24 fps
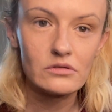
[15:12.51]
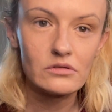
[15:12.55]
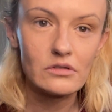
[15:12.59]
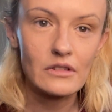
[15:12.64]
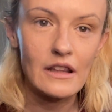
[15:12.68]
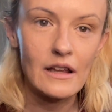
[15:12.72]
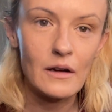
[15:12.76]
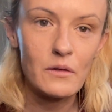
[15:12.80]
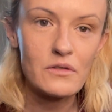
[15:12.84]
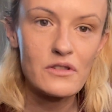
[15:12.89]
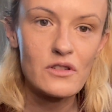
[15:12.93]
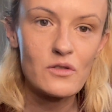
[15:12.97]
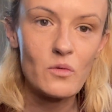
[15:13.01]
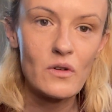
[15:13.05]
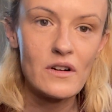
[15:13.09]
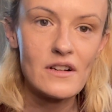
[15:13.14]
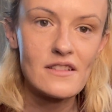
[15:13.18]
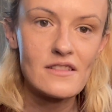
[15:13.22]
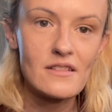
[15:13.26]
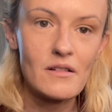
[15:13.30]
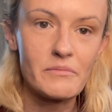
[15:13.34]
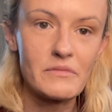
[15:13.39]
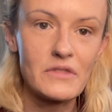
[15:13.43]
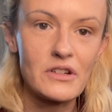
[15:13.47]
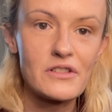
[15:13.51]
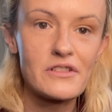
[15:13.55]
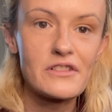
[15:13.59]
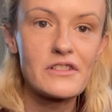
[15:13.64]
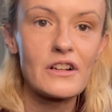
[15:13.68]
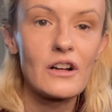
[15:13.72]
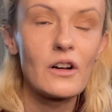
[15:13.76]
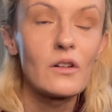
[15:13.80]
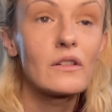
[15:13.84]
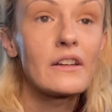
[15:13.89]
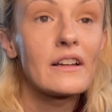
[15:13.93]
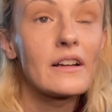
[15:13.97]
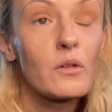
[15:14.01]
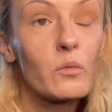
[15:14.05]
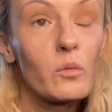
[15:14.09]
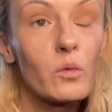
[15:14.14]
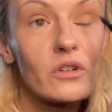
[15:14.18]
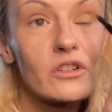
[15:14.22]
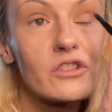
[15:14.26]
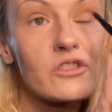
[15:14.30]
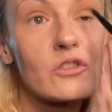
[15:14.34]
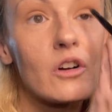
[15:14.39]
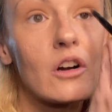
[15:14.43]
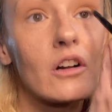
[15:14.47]
that was 20 something years ago. Like, we're
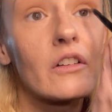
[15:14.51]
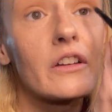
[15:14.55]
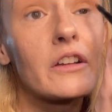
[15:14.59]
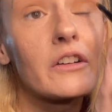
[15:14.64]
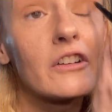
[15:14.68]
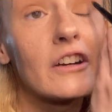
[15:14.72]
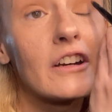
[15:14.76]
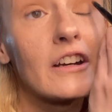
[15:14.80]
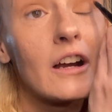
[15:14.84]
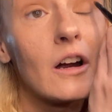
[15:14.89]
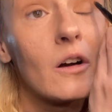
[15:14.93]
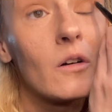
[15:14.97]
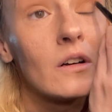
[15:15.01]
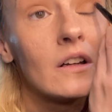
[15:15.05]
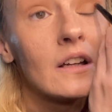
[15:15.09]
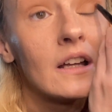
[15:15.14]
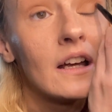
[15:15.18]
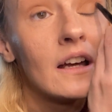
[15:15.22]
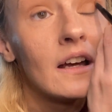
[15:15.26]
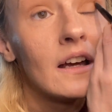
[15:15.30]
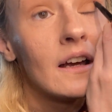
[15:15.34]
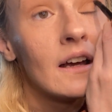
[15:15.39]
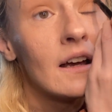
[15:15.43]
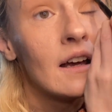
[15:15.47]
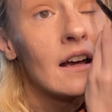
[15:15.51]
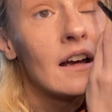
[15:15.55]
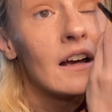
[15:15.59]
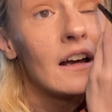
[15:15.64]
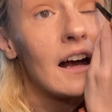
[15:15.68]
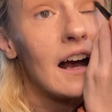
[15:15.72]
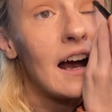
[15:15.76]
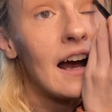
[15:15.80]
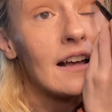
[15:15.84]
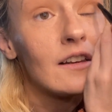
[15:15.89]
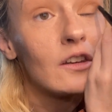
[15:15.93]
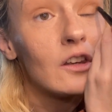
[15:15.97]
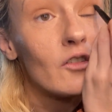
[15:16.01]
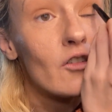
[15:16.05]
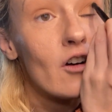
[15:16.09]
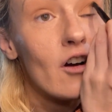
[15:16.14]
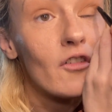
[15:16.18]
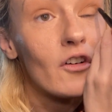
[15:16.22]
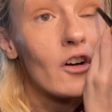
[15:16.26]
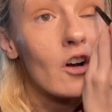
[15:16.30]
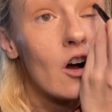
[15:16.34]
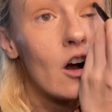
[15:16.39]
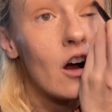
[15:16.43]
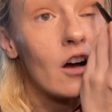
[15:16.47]
struggling right now. I live off
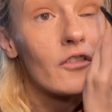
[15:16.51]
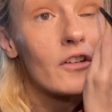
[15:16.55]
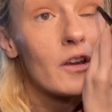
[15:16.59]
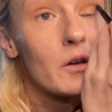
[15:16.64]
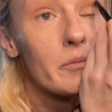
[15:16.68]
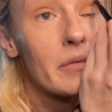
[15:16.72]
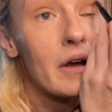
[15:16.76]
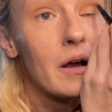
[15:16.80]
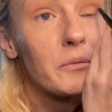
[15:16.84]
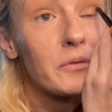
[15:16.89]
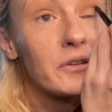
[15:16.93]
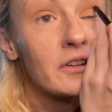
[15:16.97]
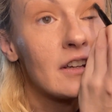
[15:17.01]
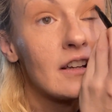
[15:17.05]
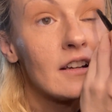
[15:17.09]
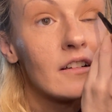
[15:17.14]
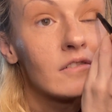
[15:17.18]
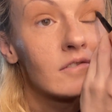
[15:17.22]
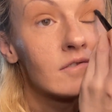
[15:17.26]
of coffee and Pepsi.